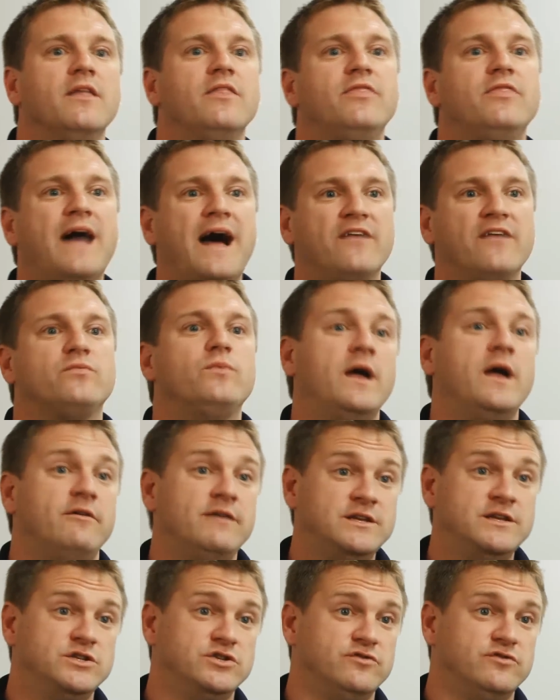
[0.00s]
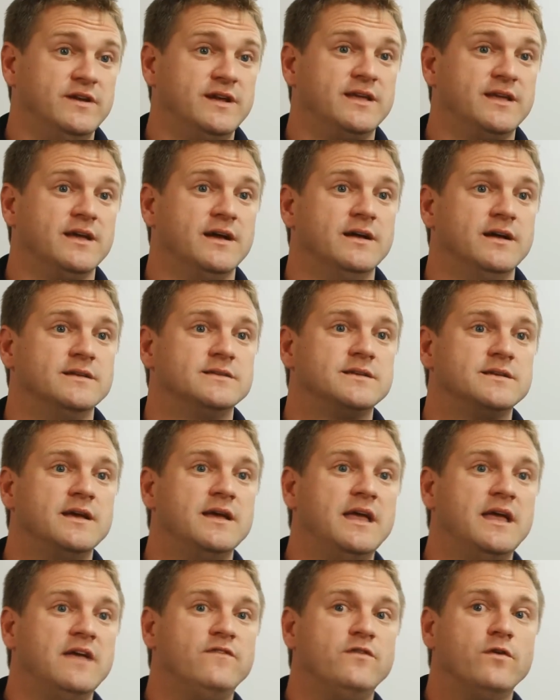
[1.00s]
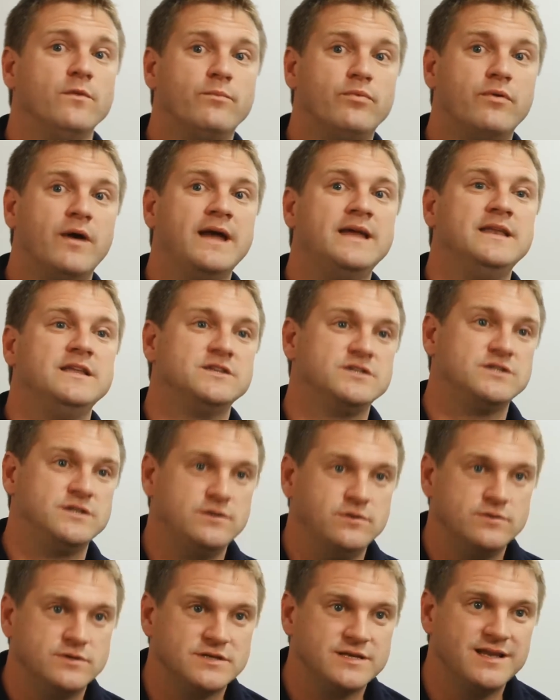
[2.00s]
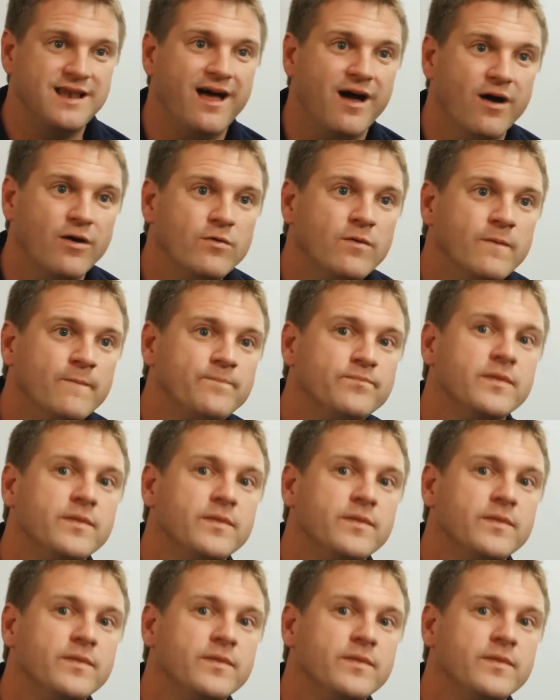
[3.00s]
That's where injury occurs. If your brain is too slow,